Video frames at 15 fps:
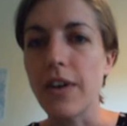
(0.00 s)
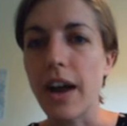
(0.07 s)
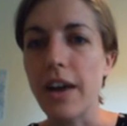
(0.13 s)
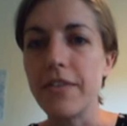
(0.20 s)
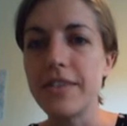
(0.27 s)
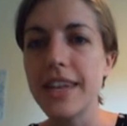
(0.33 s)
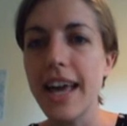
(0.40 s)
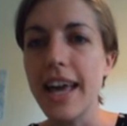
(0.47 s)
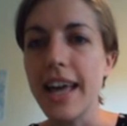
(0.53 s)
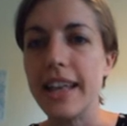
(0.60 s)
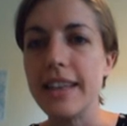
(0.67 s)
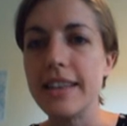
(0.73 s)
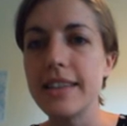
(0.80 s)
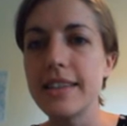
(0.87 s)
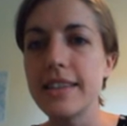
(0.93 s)
5
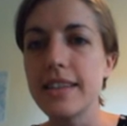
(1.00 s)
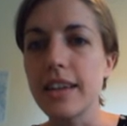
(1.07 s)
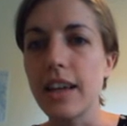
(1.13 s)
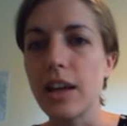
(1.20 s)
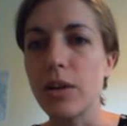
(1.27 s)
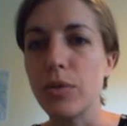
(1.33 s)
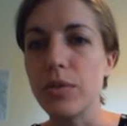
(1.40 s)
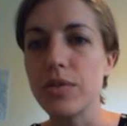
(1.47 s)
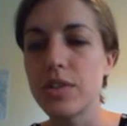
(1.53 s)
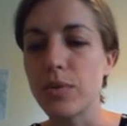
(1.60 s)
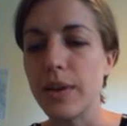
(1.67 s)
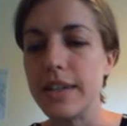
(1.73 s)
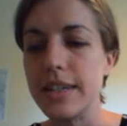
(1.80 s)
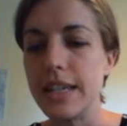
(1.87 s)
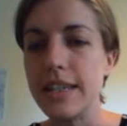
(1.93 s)
tens equals
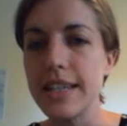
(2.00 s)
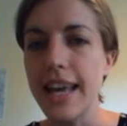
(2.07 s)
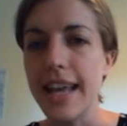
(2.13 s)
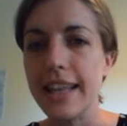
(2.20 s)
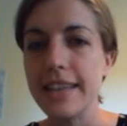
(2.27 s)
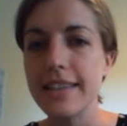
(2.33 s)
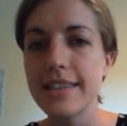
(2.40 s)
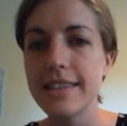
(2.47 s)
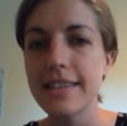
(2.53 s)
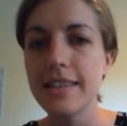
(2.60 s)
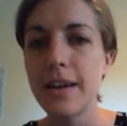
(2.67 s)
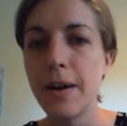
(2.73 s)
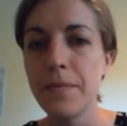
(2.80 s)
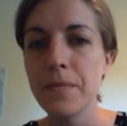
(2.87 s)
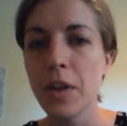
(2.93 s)
20 tens.
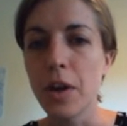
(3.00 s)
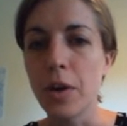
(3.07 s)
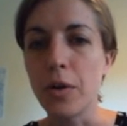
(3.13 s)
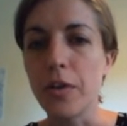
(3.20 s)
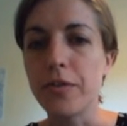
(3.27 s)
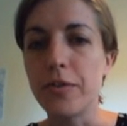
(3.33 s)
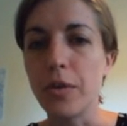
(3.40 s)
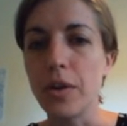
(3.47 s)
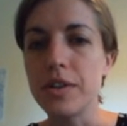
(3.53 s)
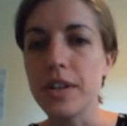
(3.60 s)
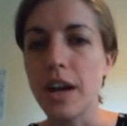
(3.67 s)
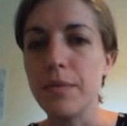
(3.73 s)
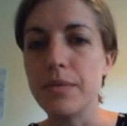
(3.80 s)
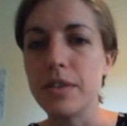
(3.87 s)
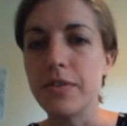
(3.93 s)
Or 4
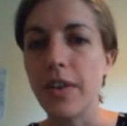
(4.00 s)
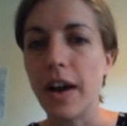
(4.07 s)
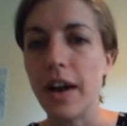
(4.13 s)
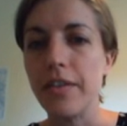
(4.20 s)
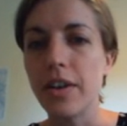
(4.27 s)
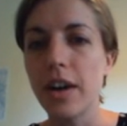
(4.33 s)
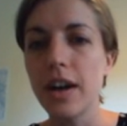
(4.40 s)
times 5